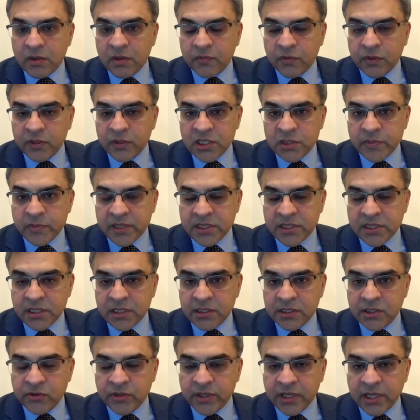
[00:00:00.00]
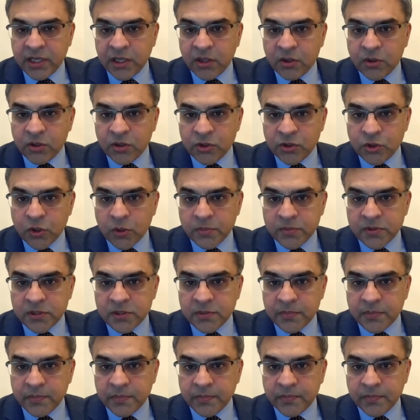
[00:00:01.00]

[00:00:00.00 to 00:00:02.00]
for their specialty training or jobs.